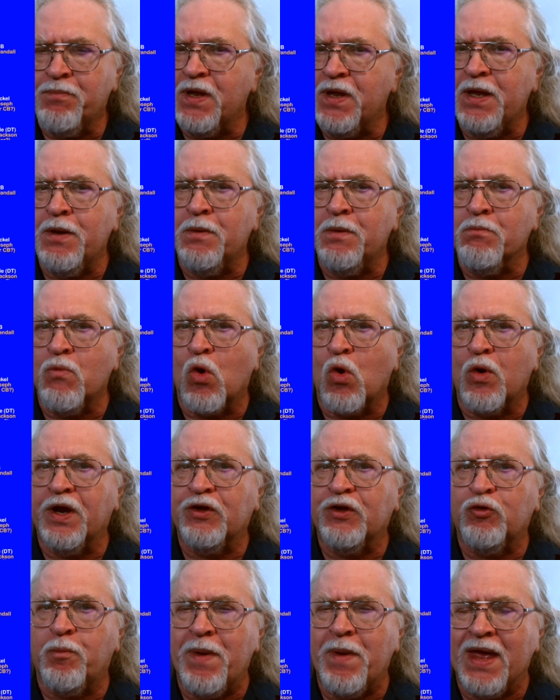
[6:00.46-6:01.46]
be more
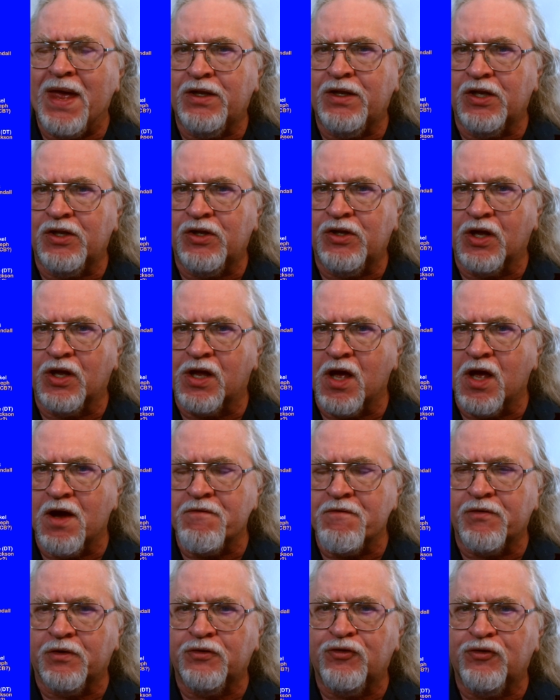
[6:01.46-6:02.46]
expected to
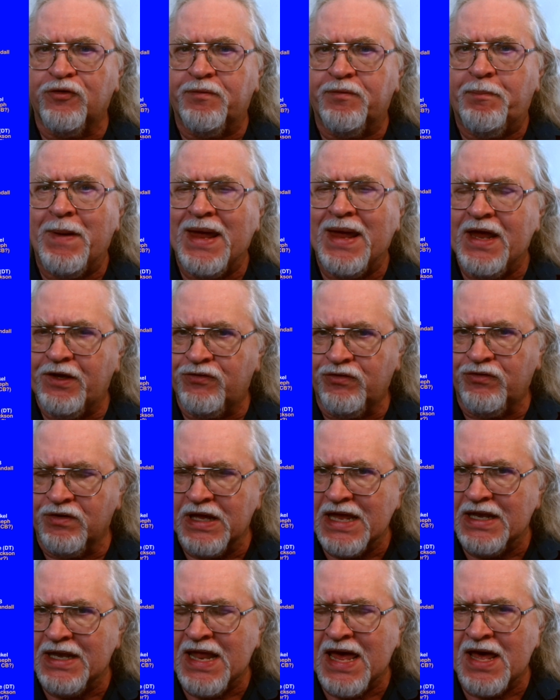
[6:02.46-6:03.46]
cover space and
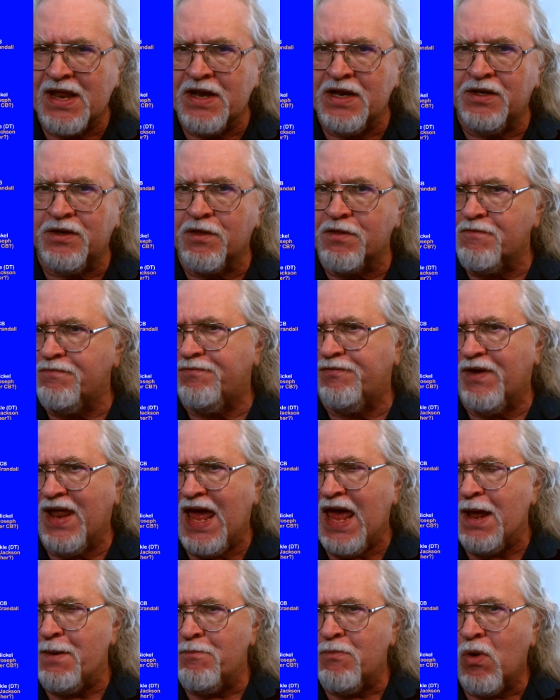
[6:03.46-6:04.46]
getting out into the
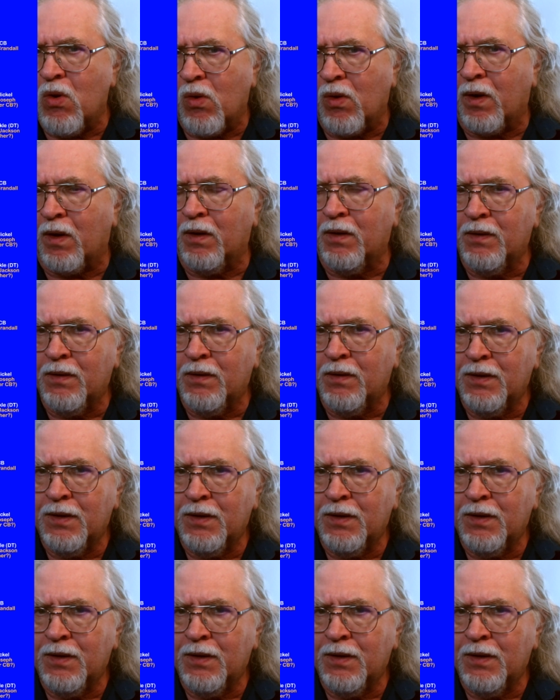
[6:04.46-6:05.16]
flat more.